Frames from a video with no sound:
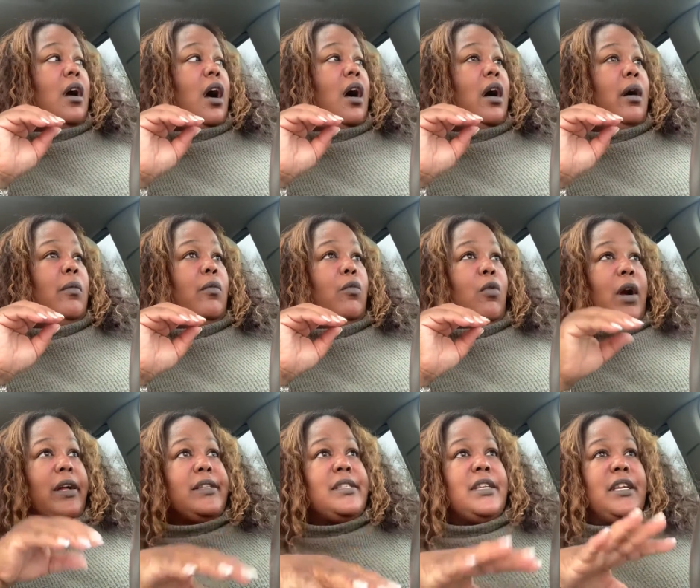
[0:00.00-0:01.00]
Um,
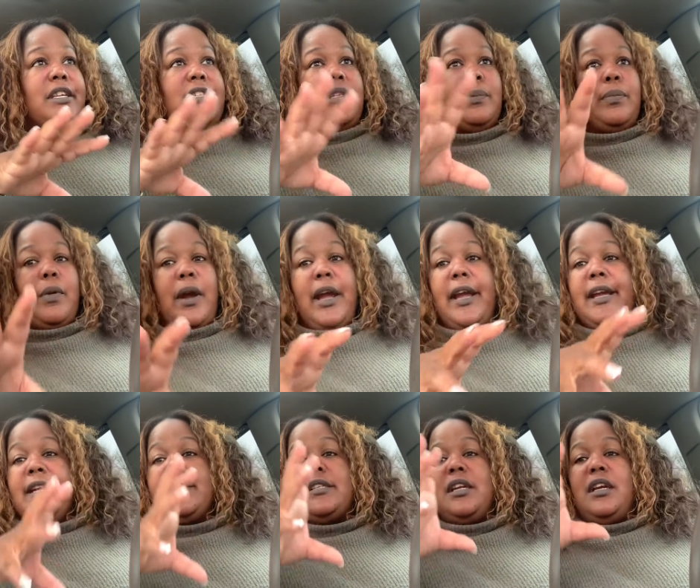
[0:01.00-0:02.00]
once it gets
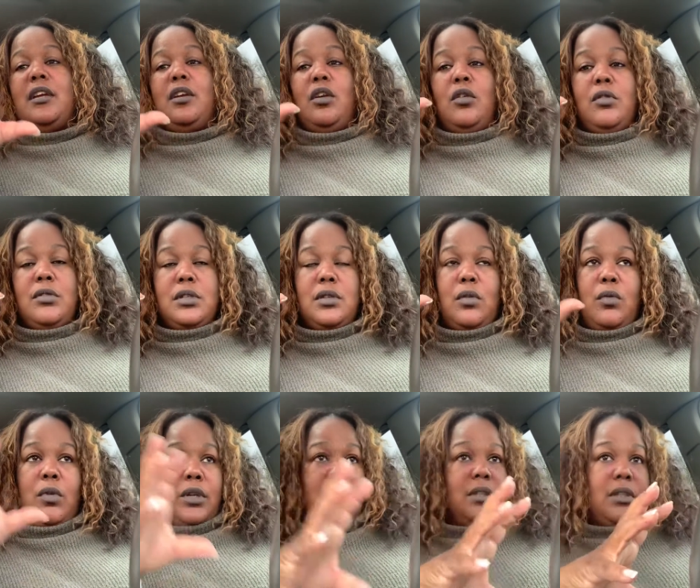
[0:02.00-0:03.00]
appraised, it goes
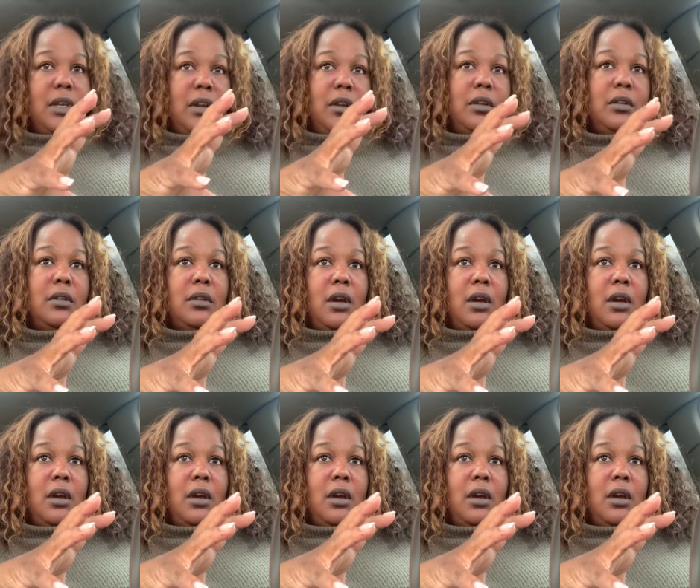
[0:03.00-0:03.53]
on to their,